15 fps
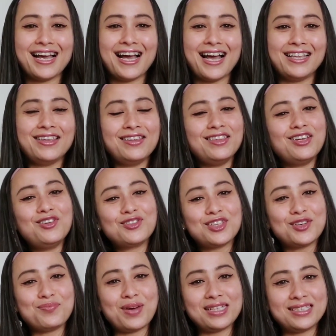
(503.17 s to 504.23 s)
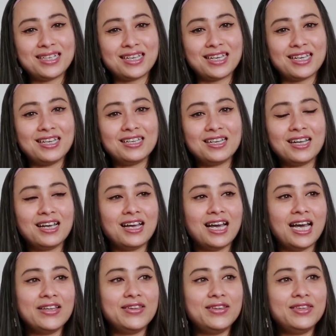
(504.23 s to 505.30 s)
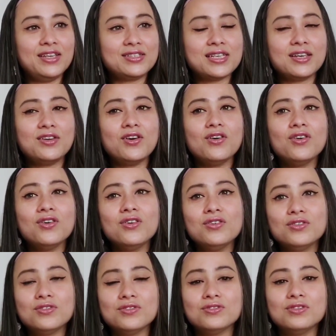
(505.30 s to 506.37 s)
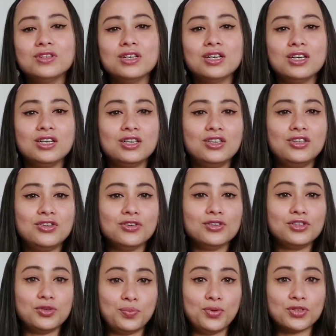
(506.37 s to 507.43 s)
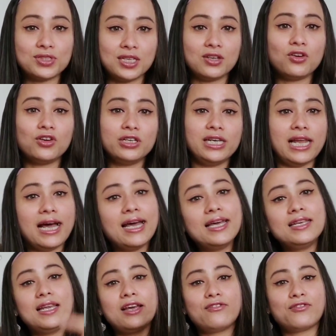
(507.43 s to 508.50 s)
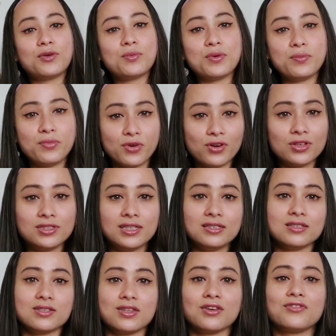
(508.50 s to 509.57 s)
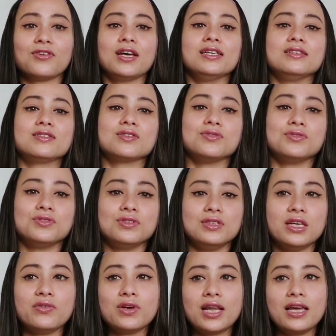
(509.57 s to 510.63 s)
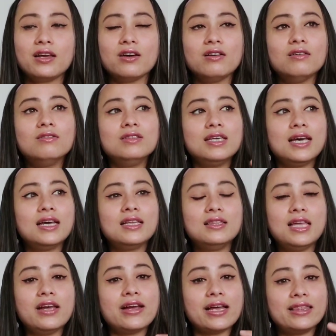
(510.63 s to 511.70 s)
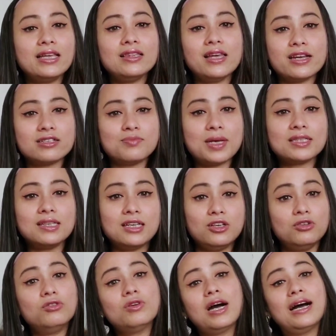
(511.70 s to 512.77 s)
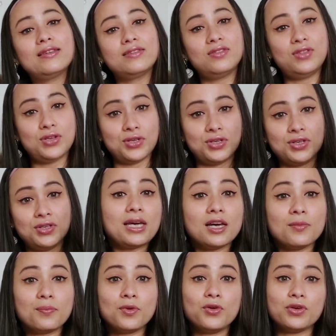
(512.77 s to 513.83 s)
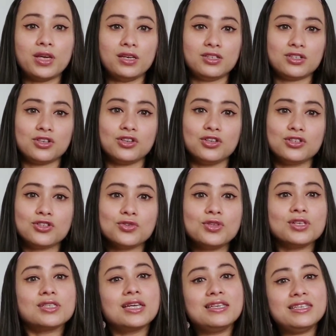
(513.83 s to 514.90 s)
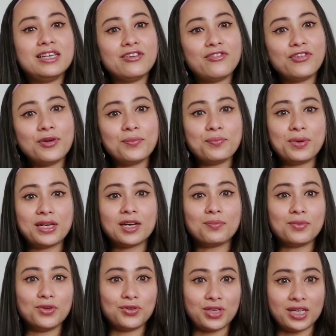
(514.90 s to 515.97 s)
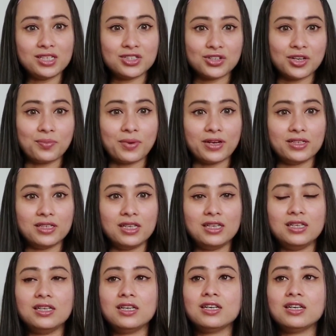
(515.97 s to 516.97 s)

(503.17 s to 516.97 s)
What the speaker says: And then they looked at my ticket and then they said, oh, you booked it online, like from abroad and stuff. And so they were like, oh yeah, I think they're expecting you at the pickup location. And so there's a different pickup location apparently.